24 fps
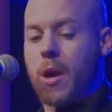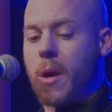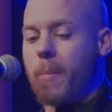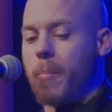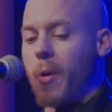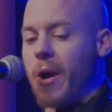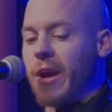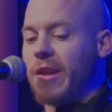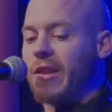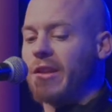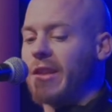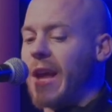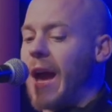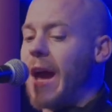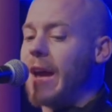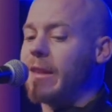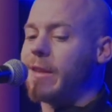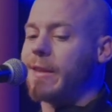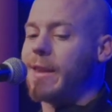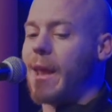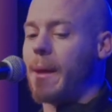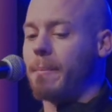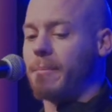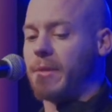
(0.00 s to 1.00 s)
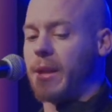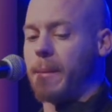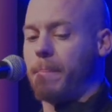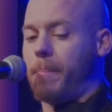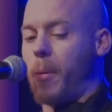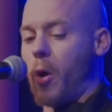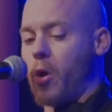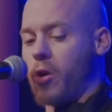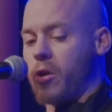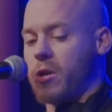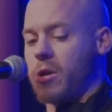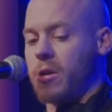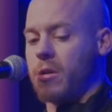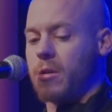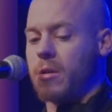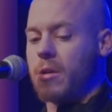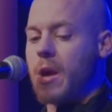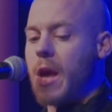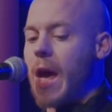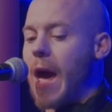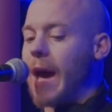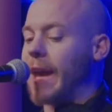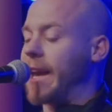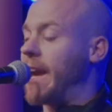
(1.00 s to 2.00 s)
but inside's an empty book.
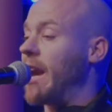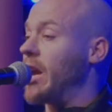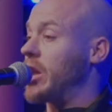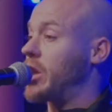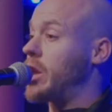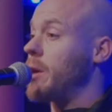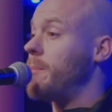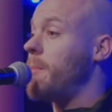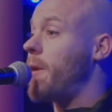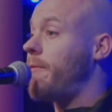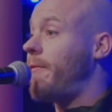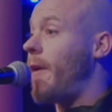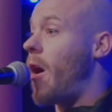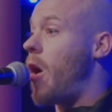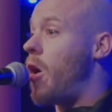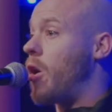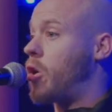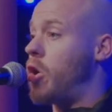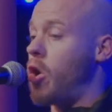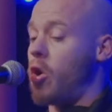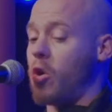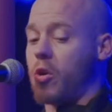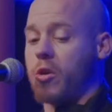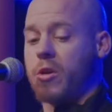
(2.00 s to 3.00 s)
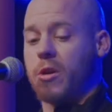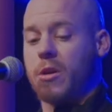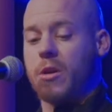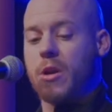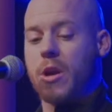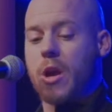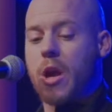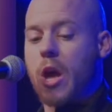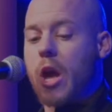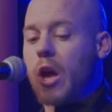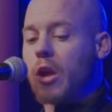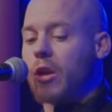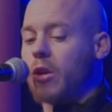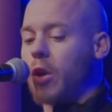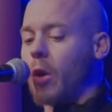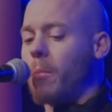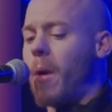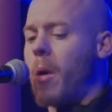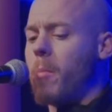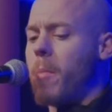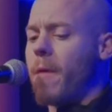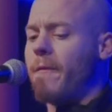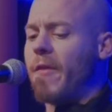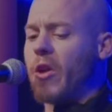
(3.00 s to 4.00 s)
A kitchen without a cook.
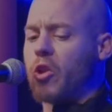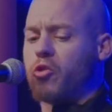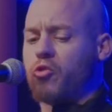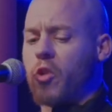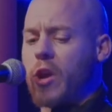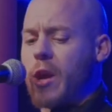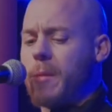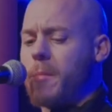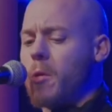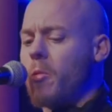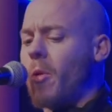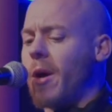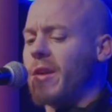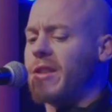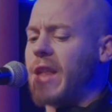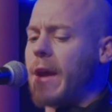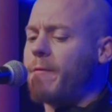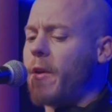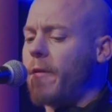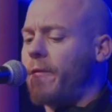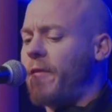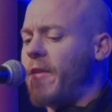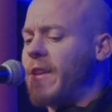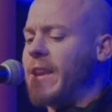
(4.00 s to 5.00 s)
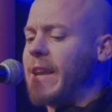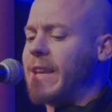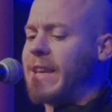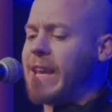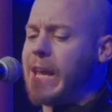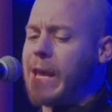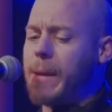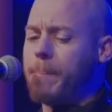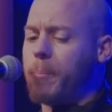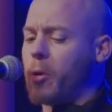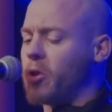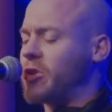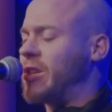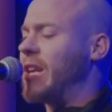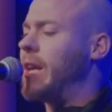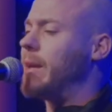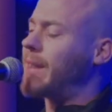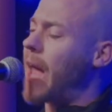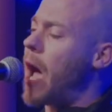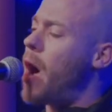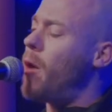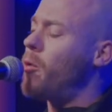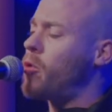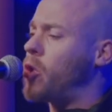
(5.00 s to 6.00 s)
Someone with a dream who has everything they need, but deep
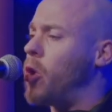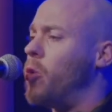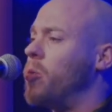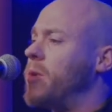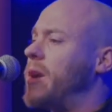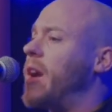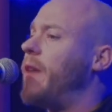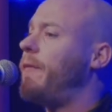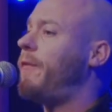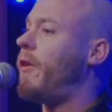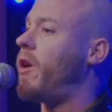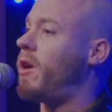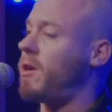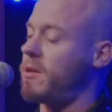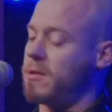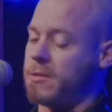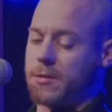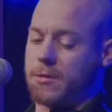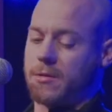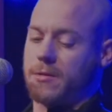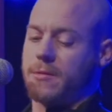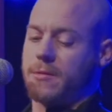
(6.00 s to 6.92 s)
down couldn't give up.